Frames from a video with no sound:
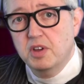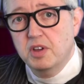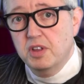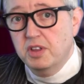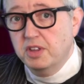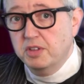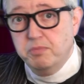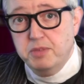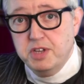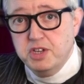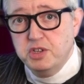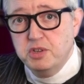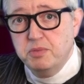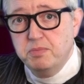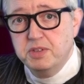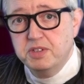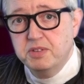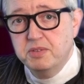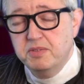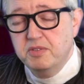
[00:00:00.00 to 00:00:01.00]
the
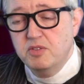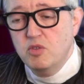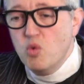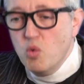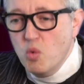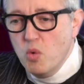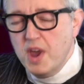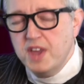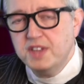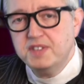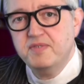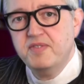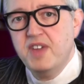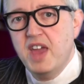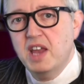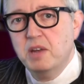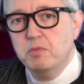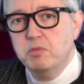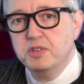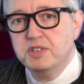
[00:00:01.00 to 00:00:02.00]
bishops, always
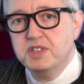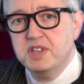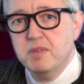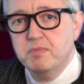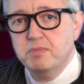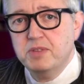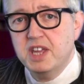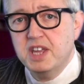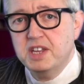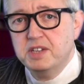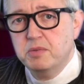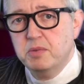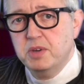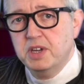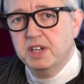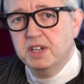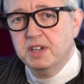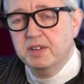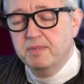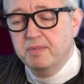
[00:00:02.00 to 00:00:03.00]
available 7 days a
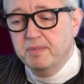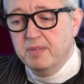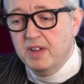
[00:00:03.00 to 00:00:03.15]
week.